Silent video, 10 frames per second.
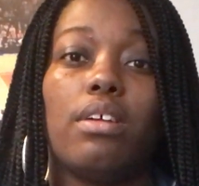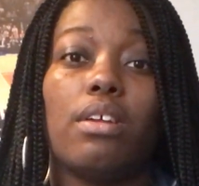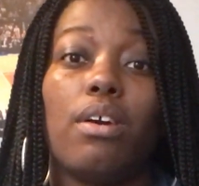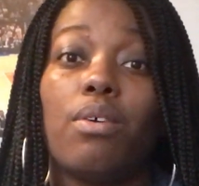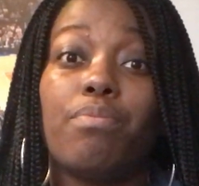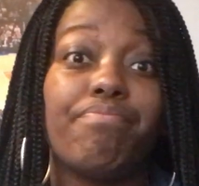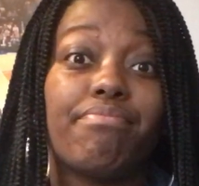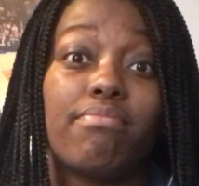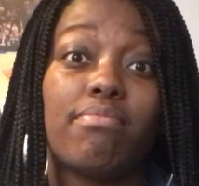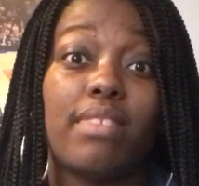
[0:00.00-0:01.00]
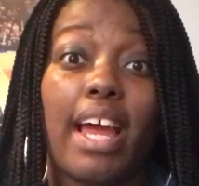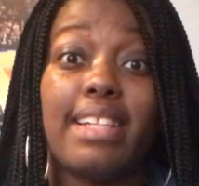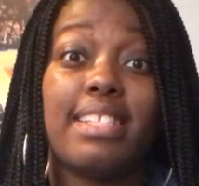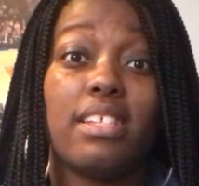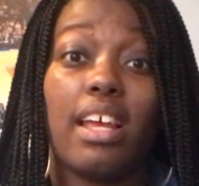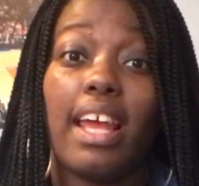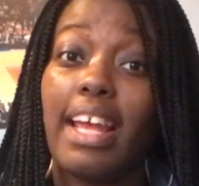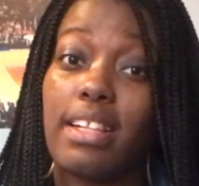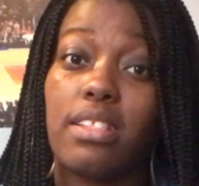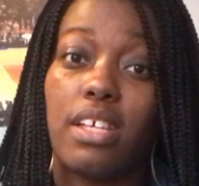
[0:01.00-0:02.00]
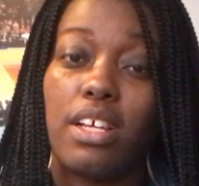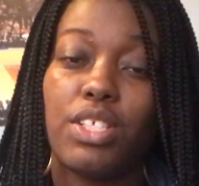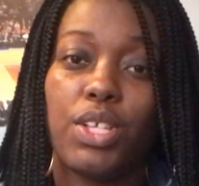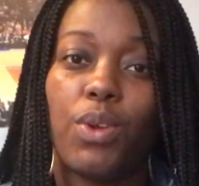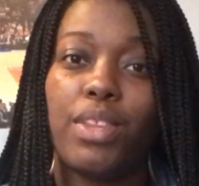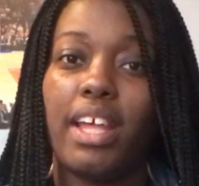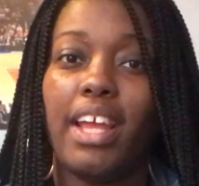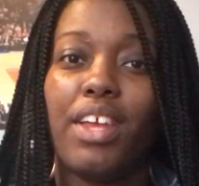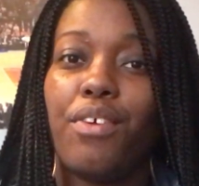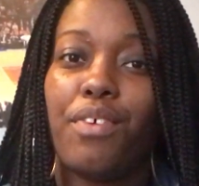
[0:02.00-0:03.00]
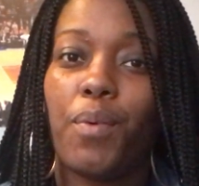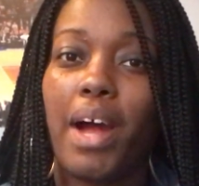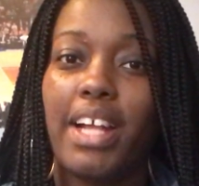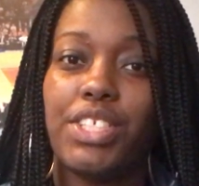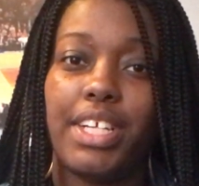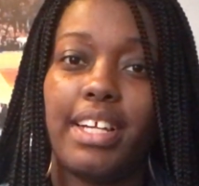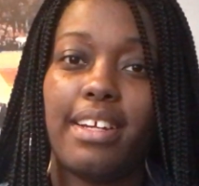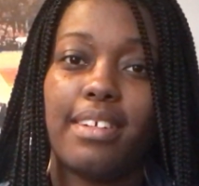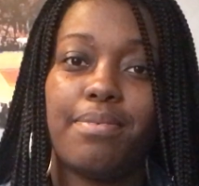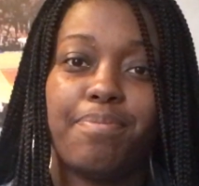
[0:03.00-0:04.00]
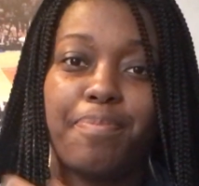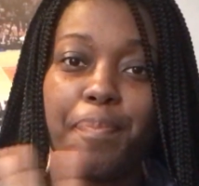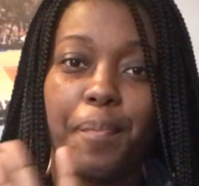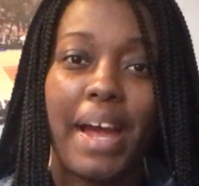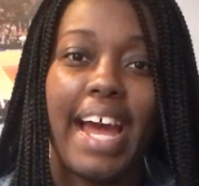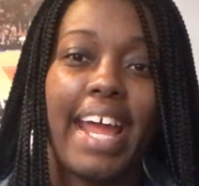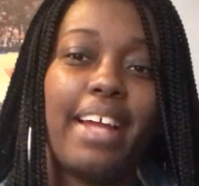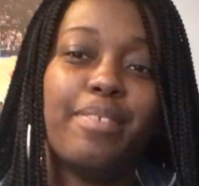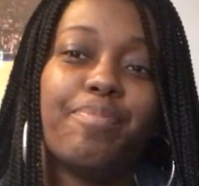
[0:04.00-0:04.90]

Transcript: you know, that's it. So thank you for watching. Bye.